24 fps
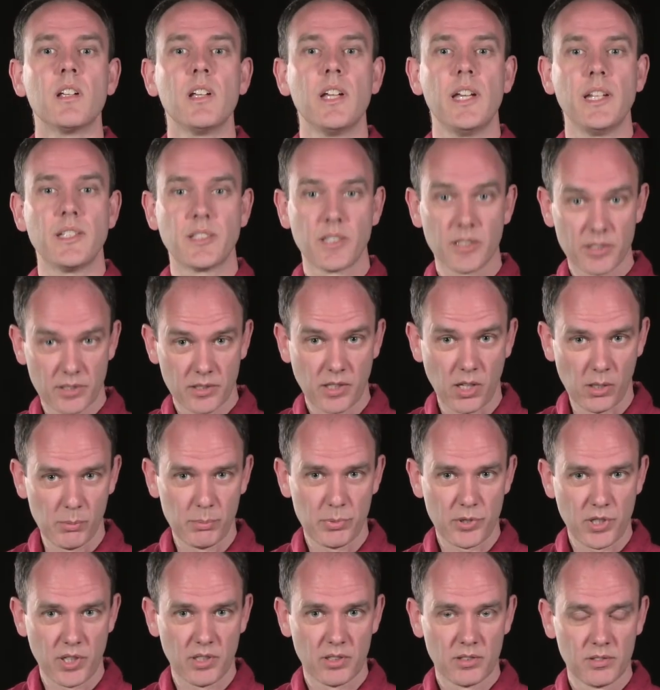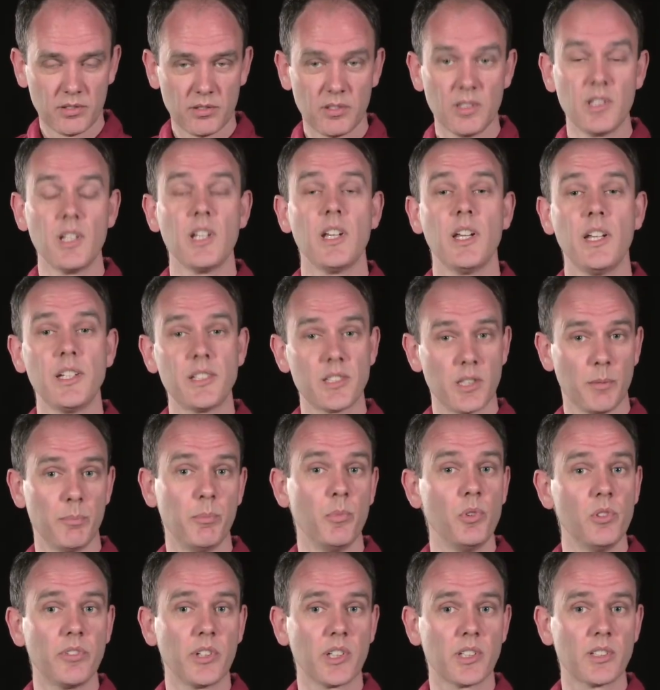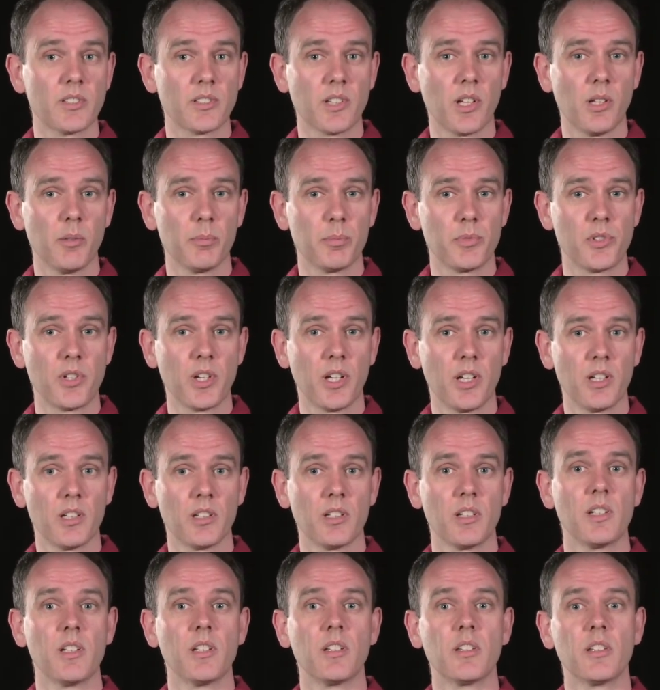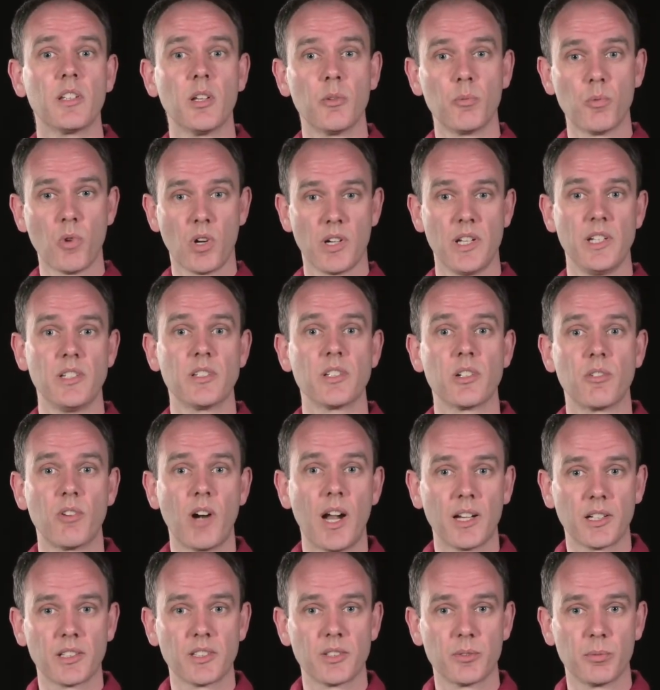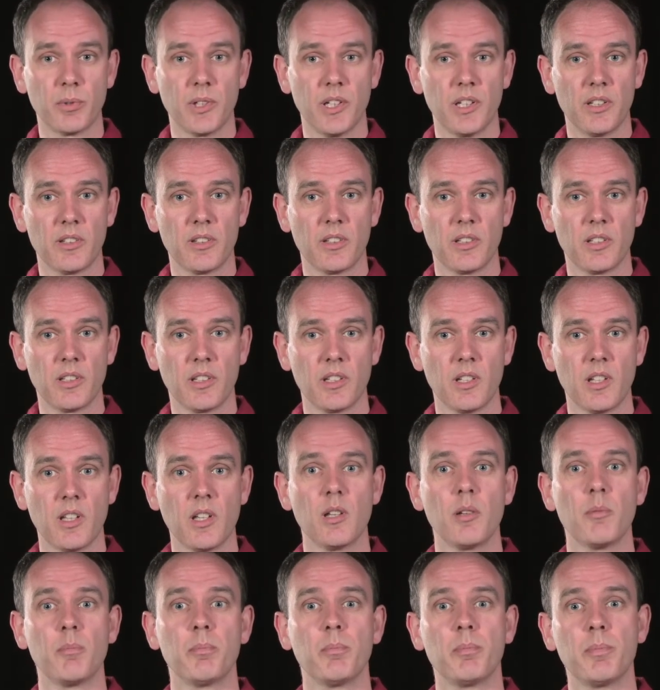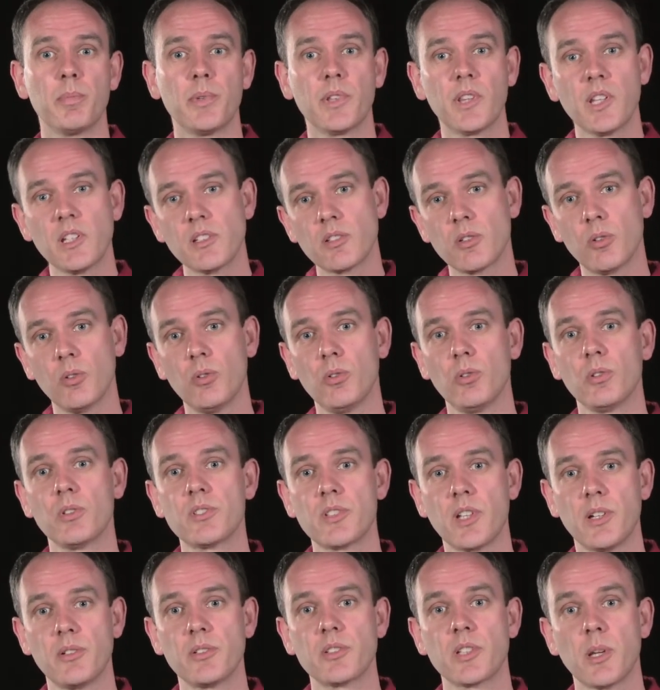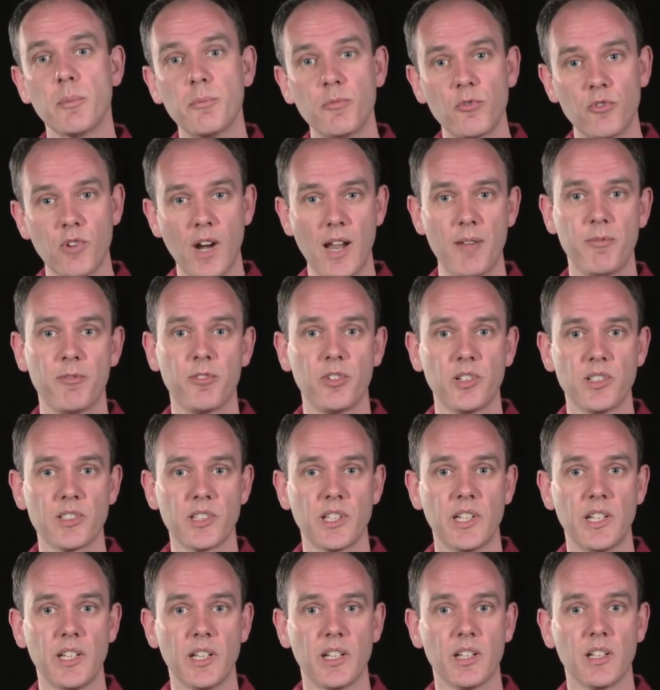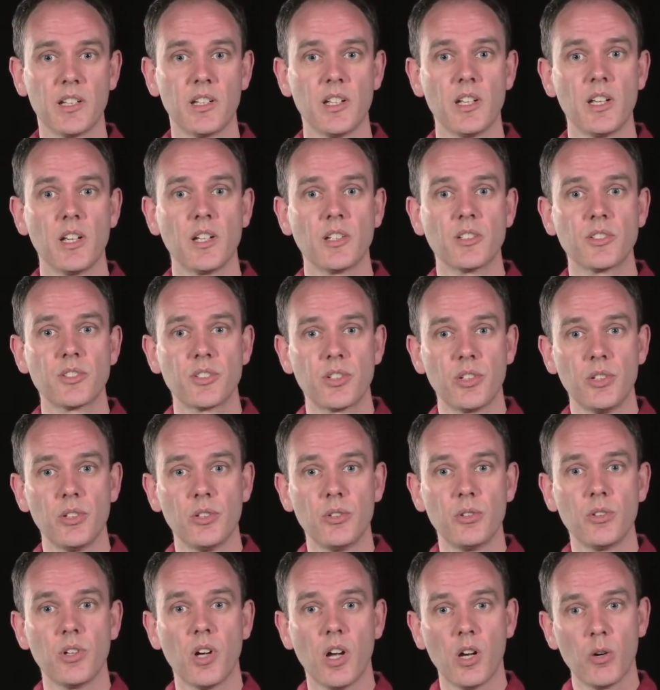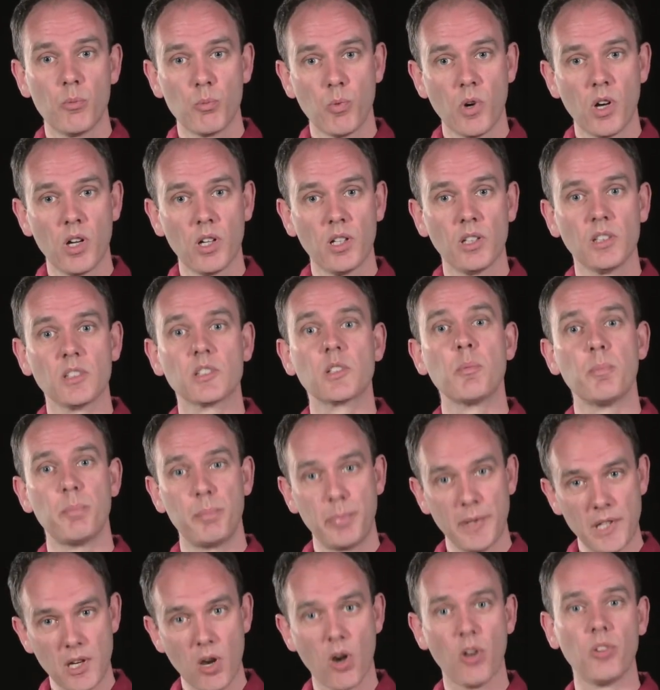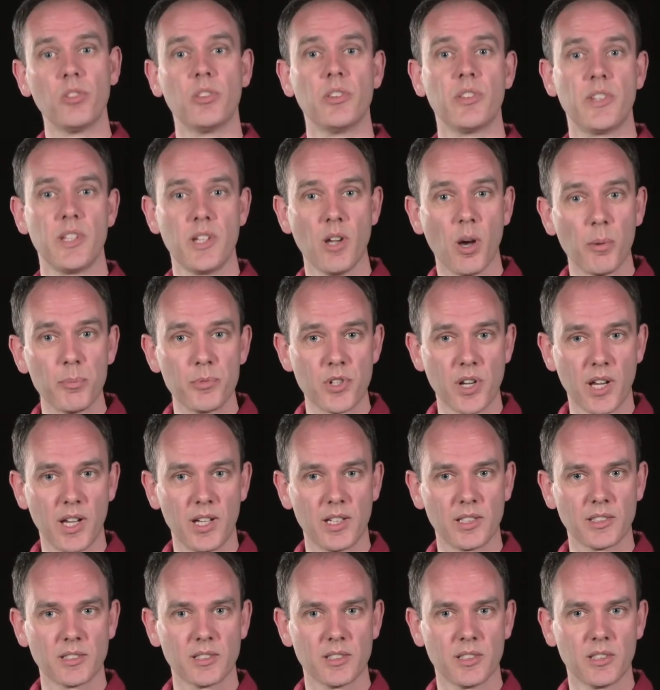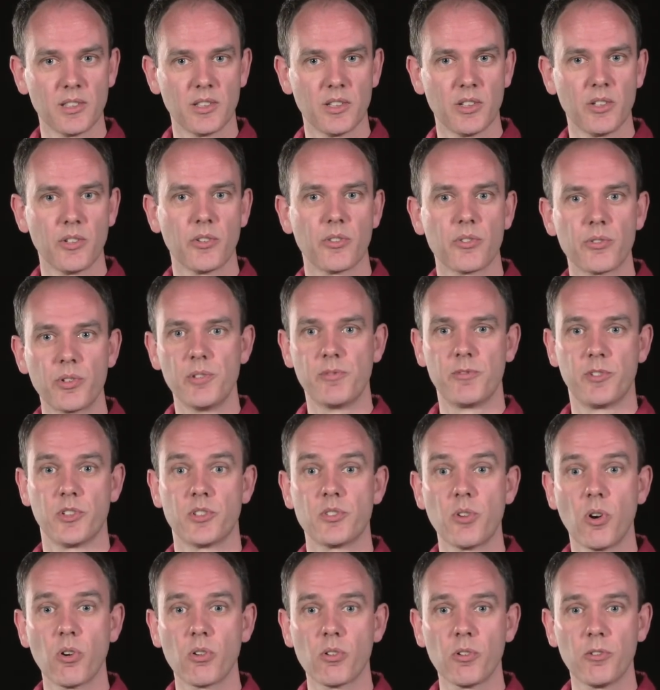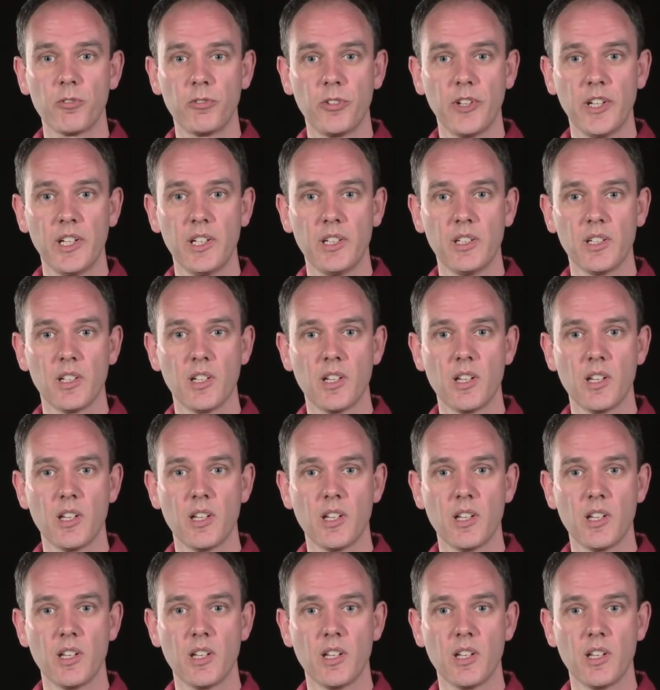It's a sculpture. It's a moving sculpture that one interacts with. But there's also some reference here to a world beyond the object, through photography